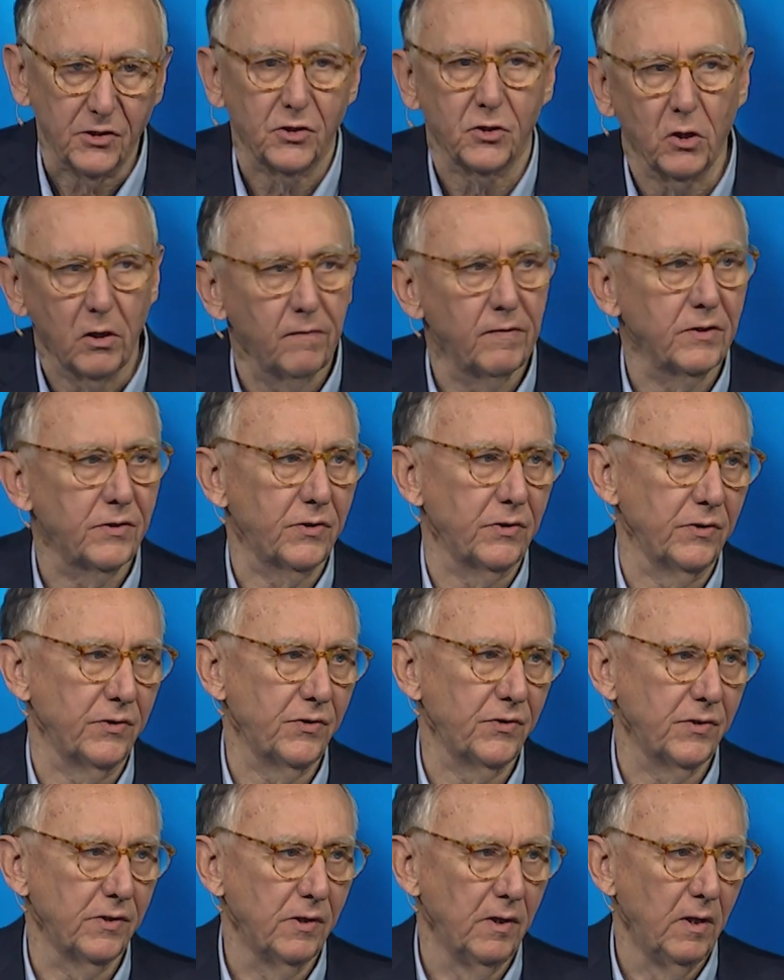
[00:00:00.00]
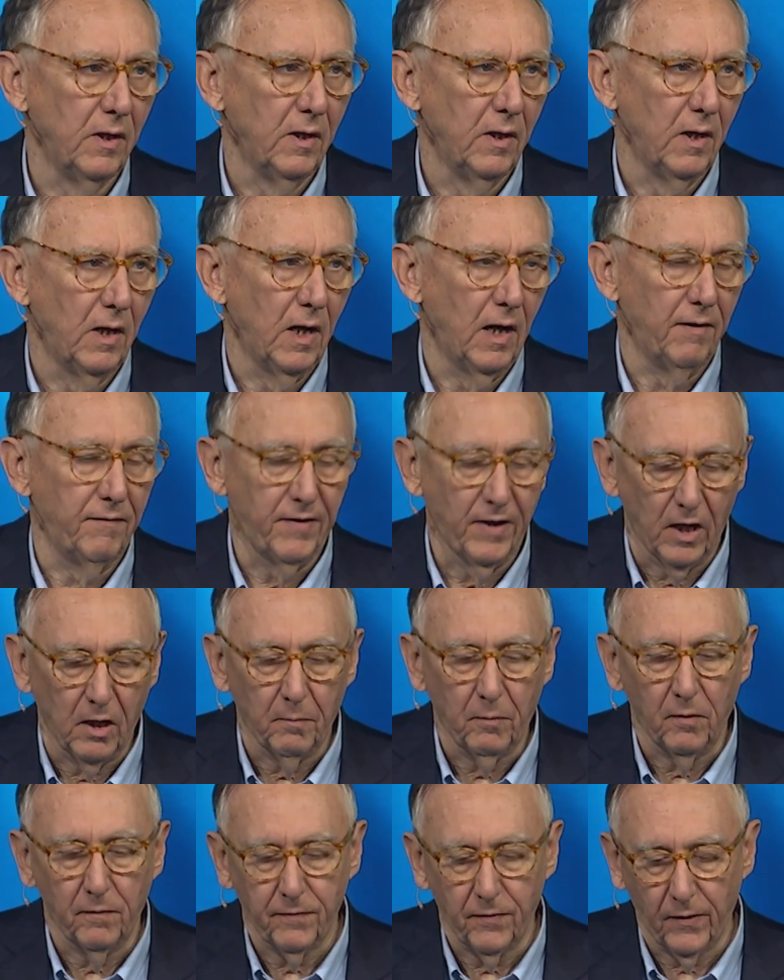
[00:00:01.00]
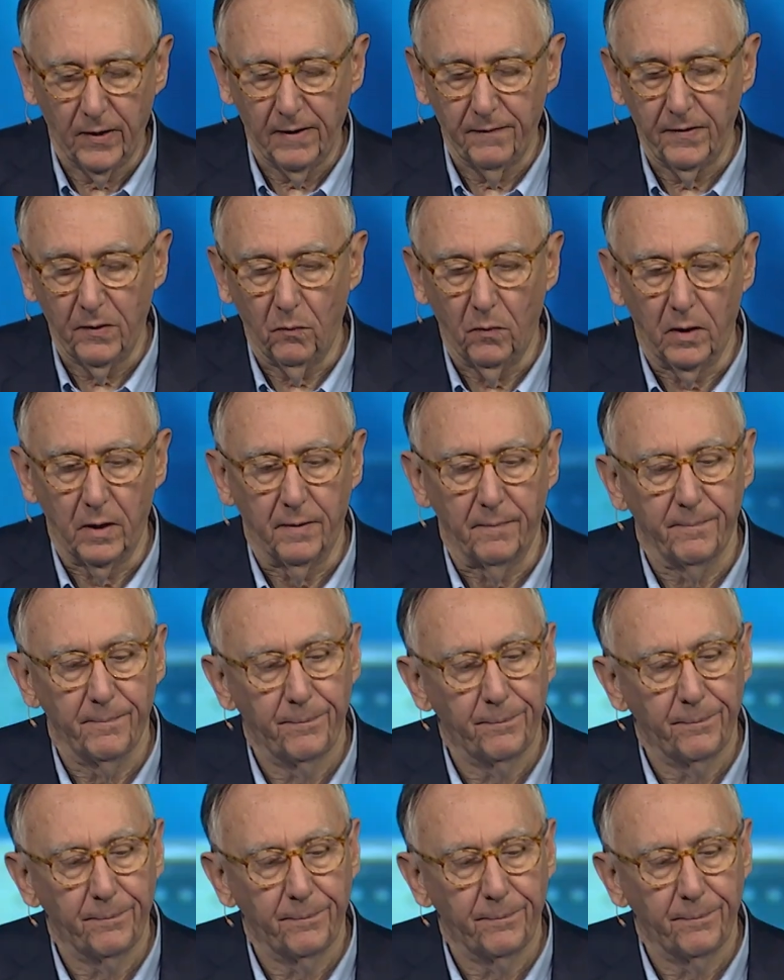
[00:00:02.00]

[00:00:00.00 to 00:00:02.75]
services available for everyone.